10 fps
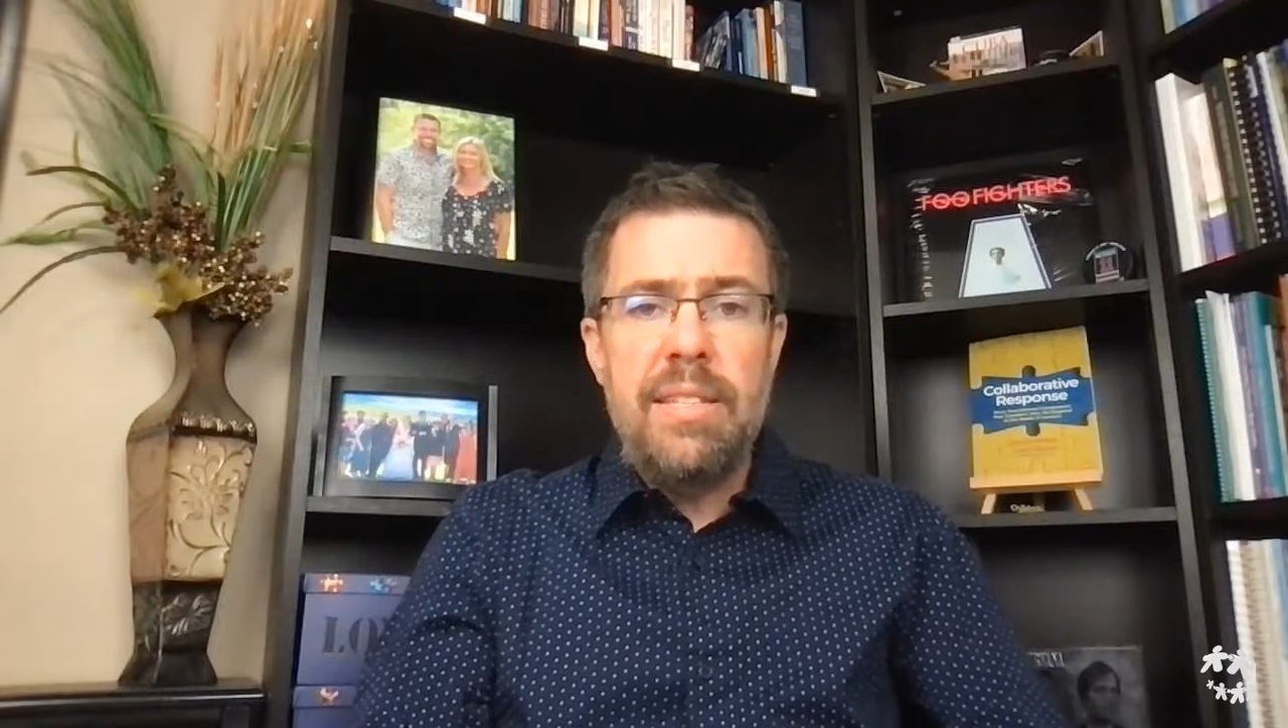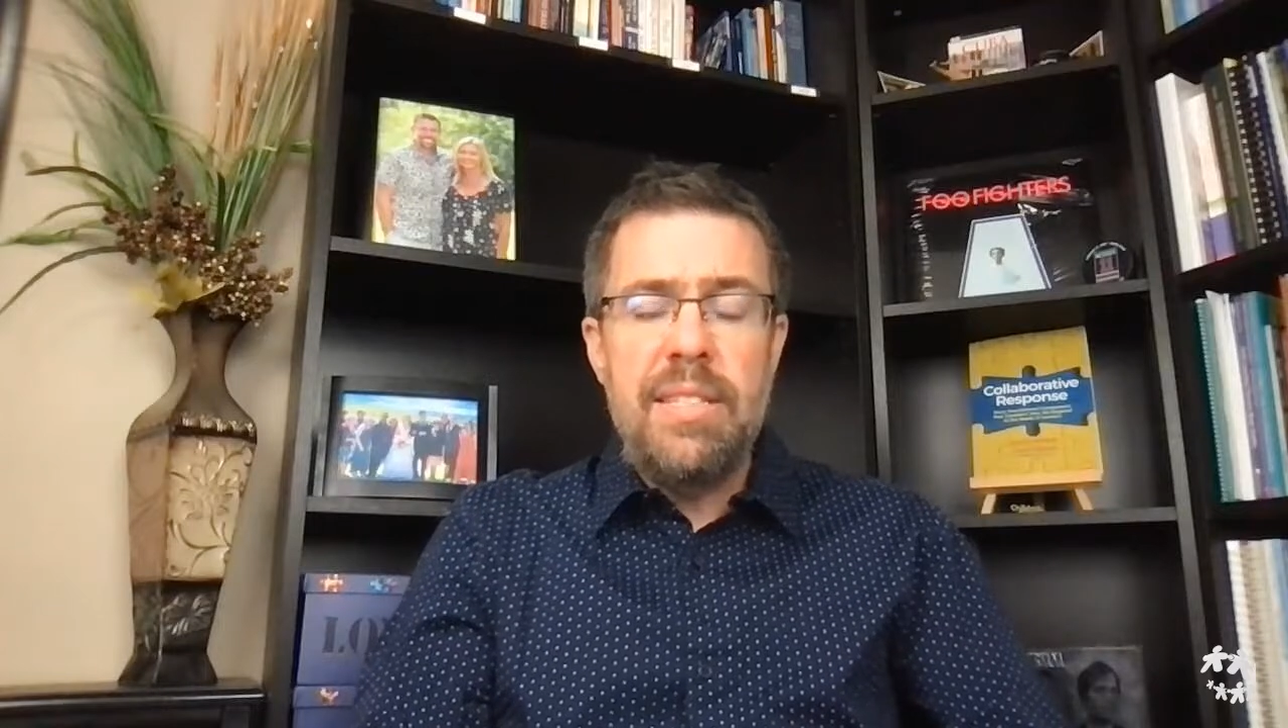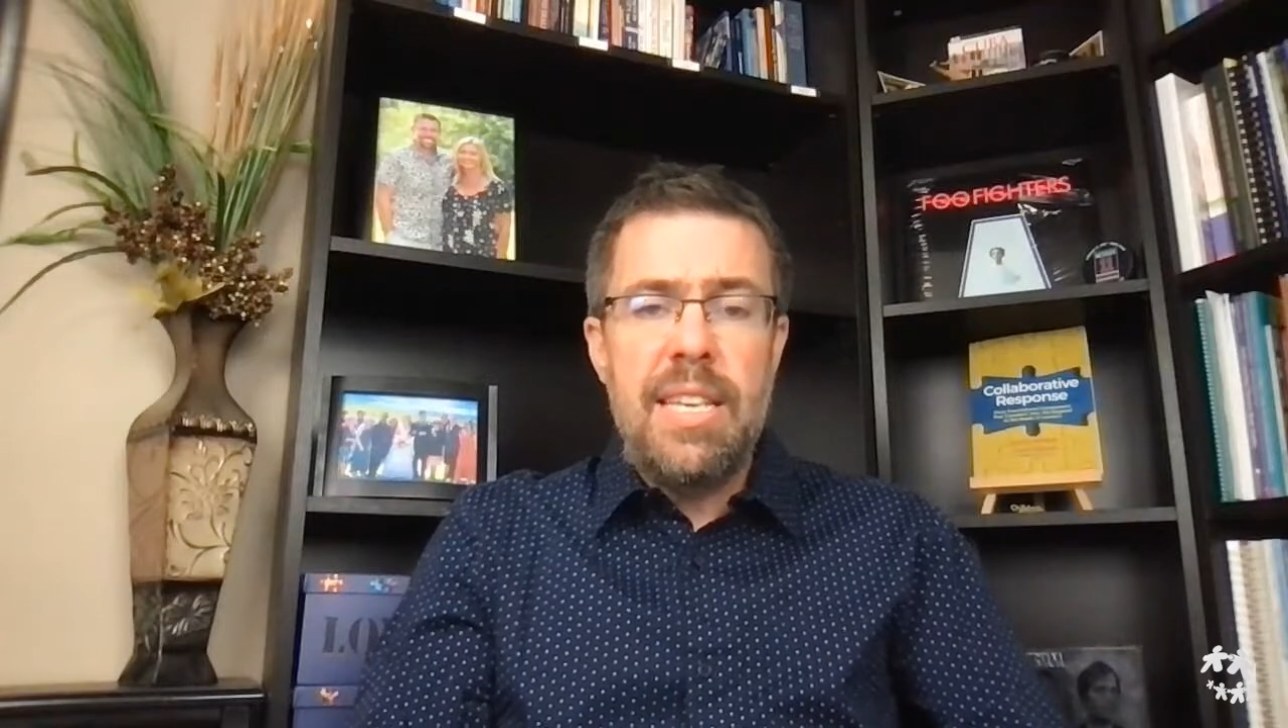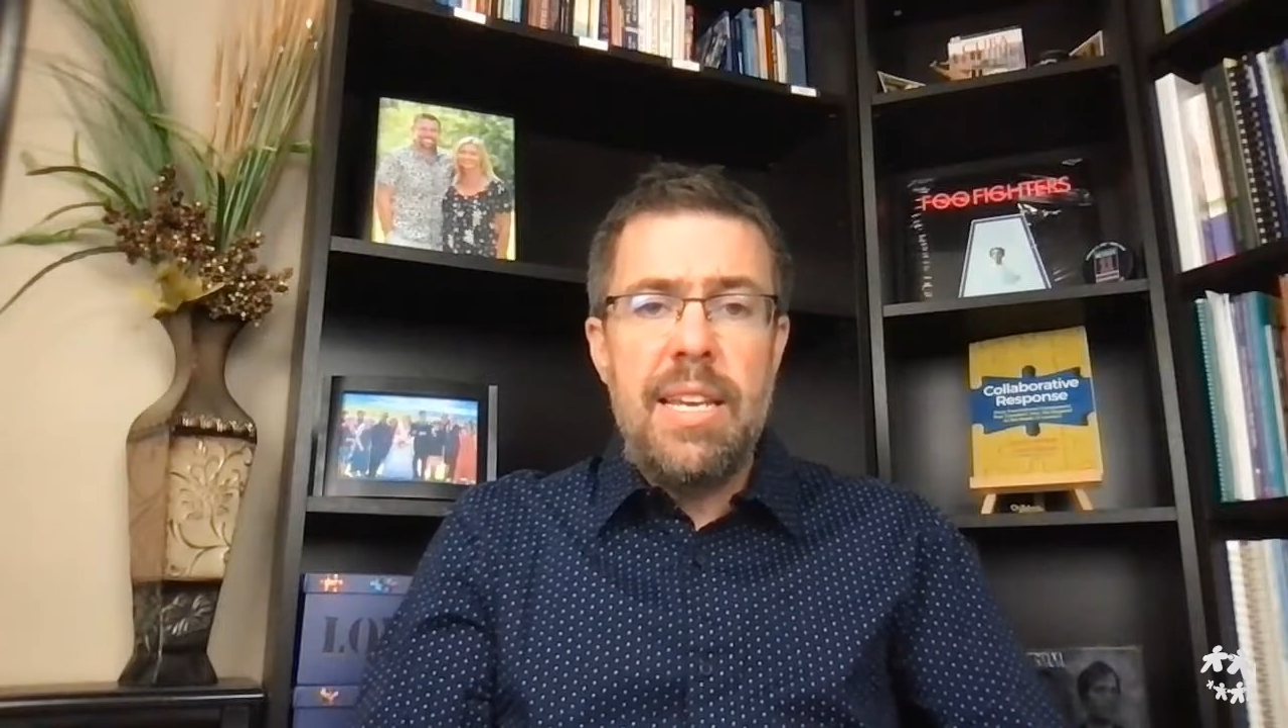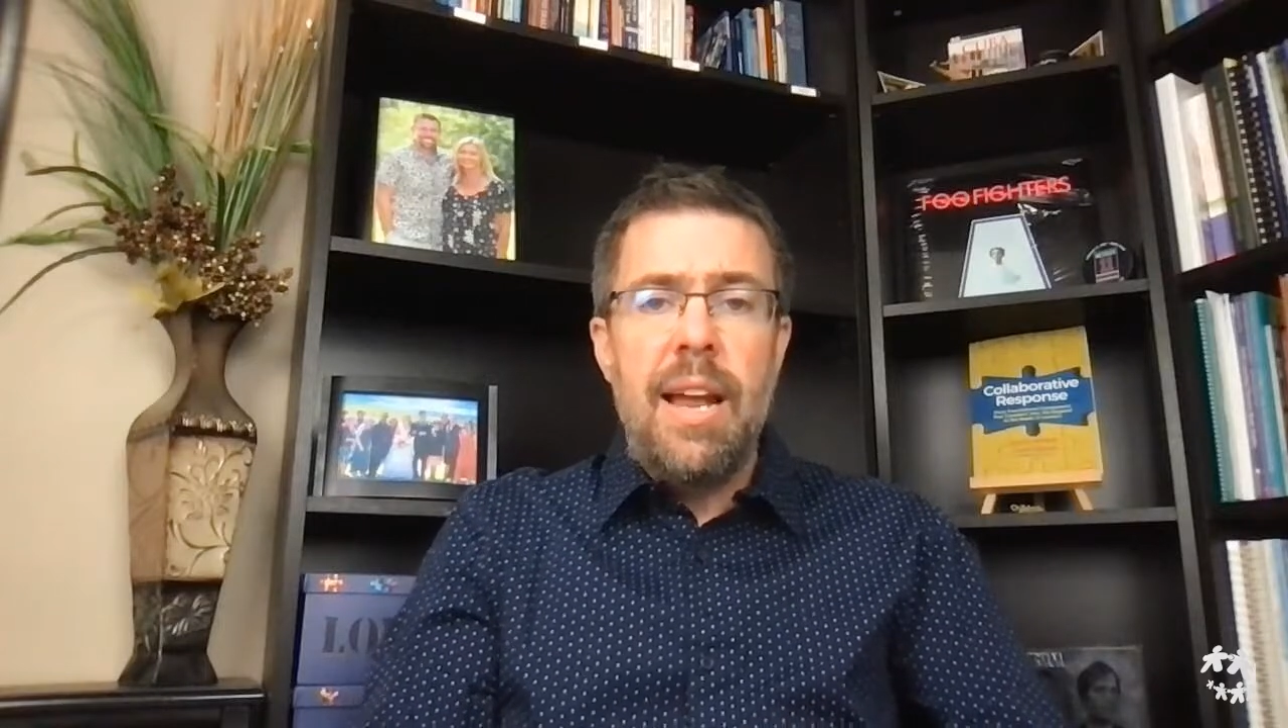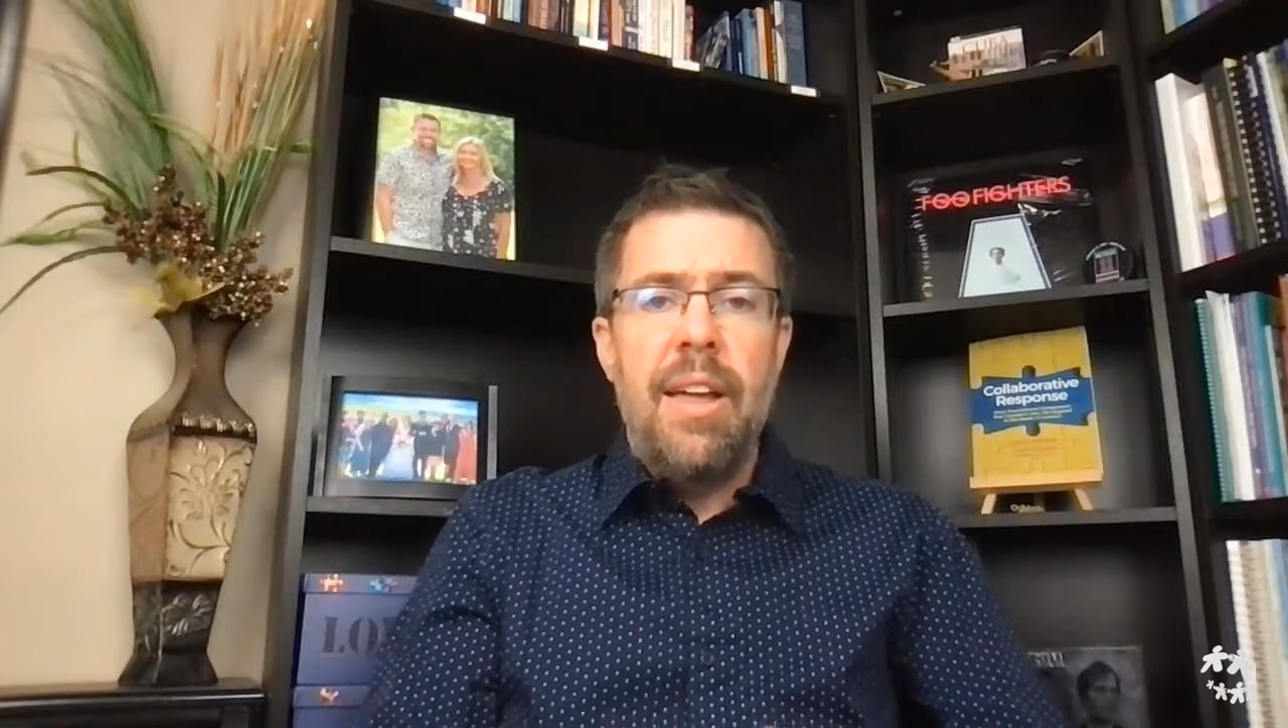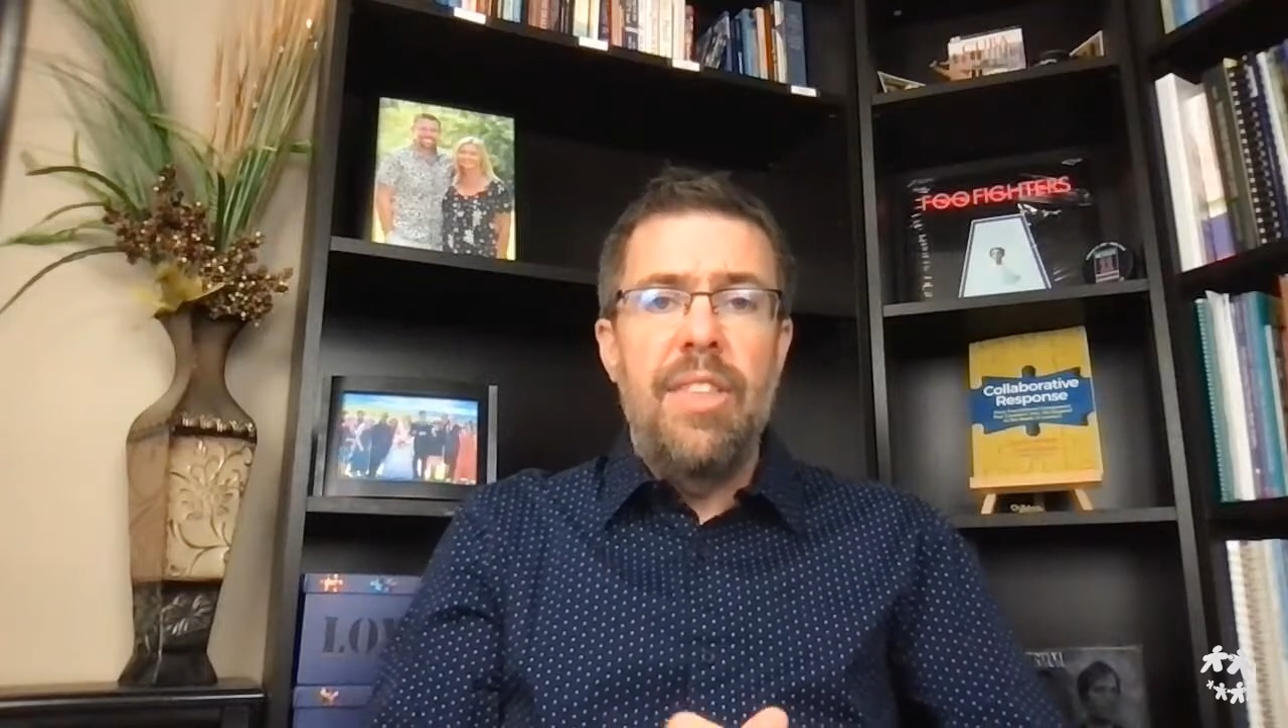see